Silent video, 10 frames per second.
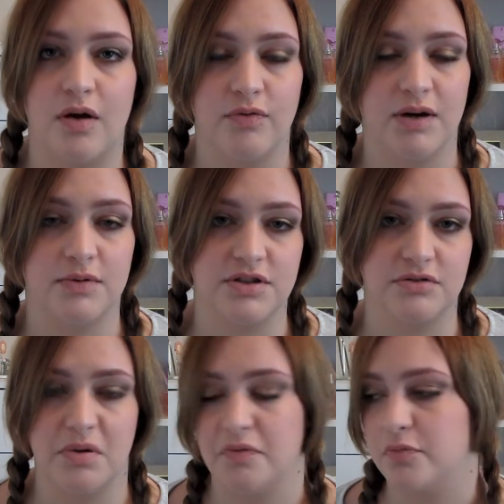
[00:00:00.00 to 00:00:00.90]
really want to
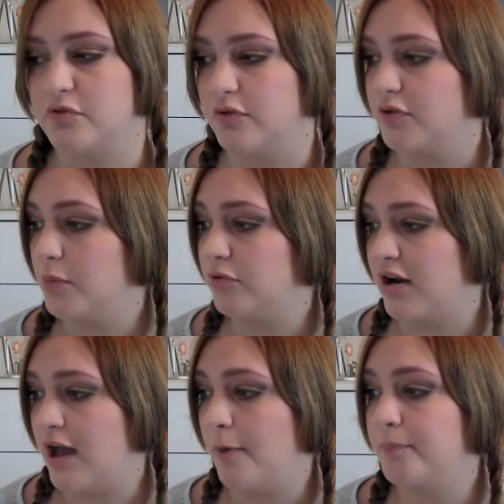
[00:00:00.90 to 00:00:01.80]
scream it from the rooftops
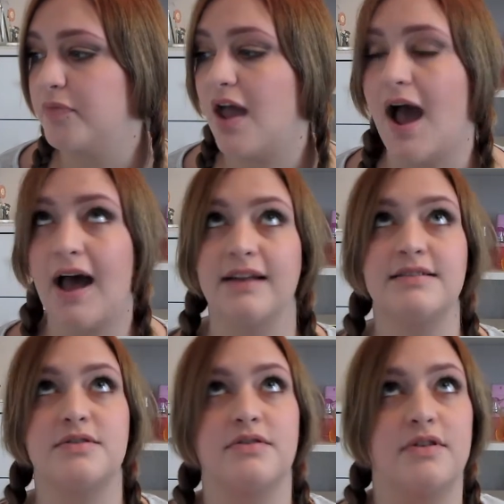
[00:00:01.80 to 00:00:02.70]
right now.
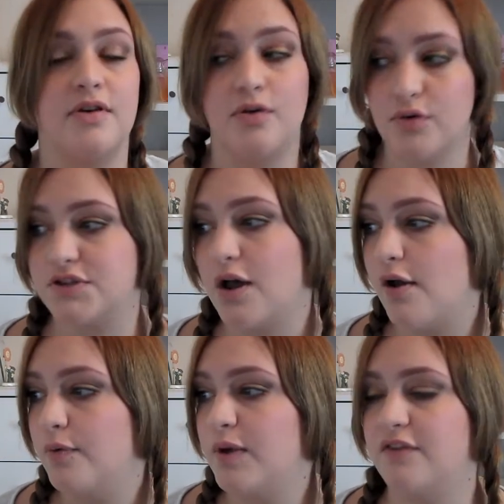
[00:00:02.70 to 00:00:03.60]
And
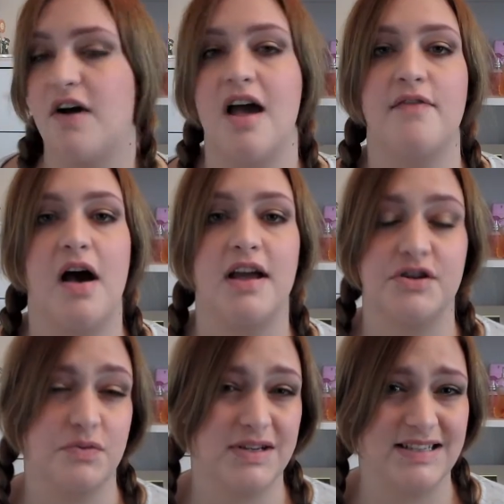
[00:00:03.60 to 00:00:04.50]
also week 5, I
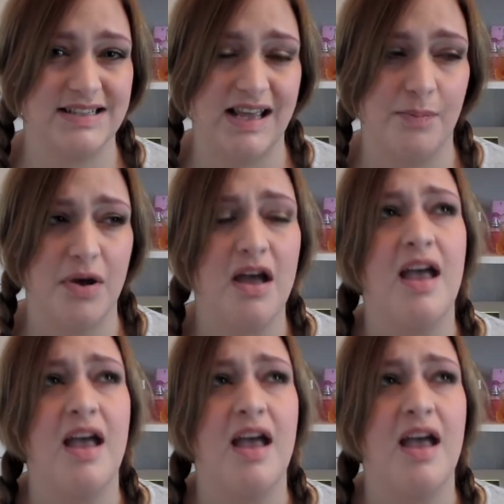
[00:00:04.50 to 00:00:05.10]
just wanted to sleep.